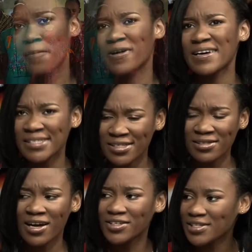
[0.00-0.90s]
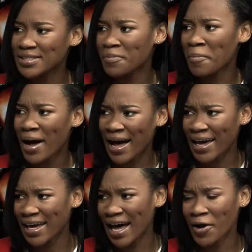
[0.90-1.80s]
Because it's not just
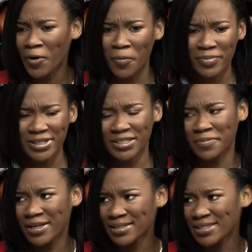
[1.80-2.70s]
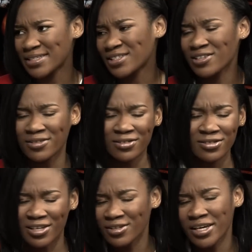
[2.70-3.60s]
my accomplishment.
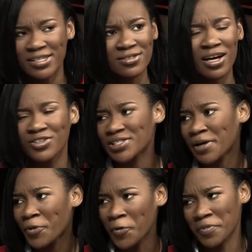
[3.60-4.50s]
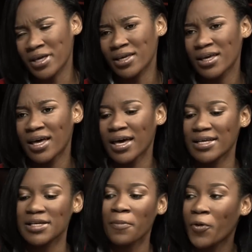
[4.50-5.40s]
It's not just about me.
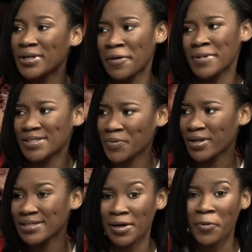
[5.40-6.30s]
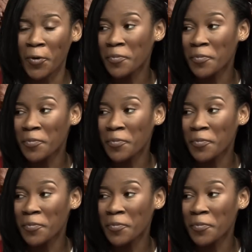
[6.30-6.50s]
It's about them as well. It's about